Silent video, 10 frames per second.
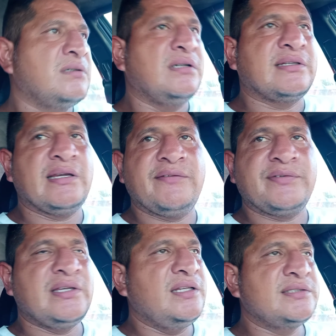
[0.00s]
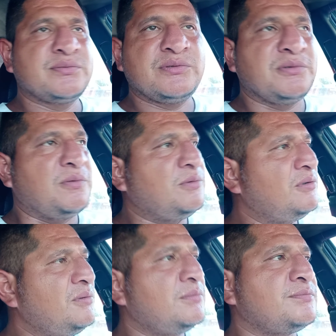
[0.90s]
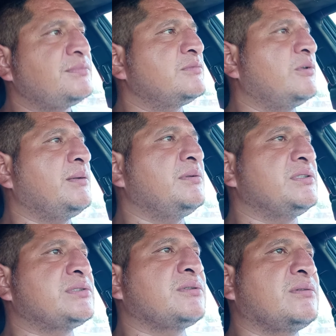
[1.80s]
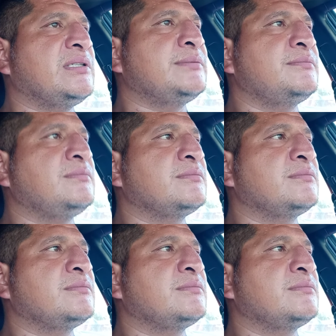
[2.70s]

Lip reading: I can't have kids, whatever your story.